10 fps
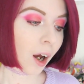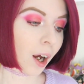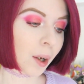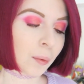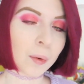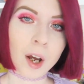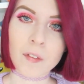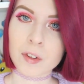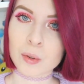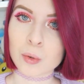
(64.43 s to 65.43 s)
I will
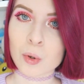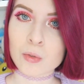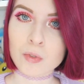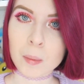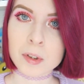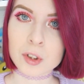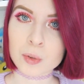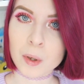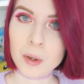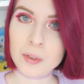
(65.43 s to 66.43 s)
have a little rummage
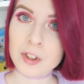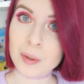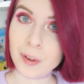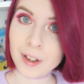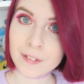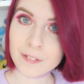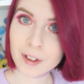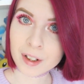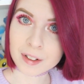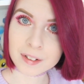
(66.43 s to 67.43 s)
as well, see what I can
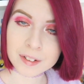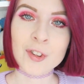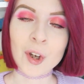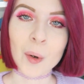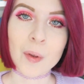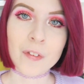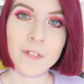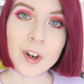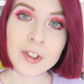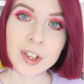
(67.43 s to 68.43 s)
find. So the
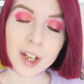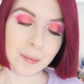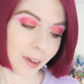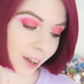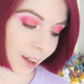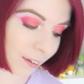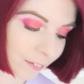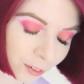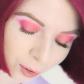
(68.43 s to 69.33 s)
first game I have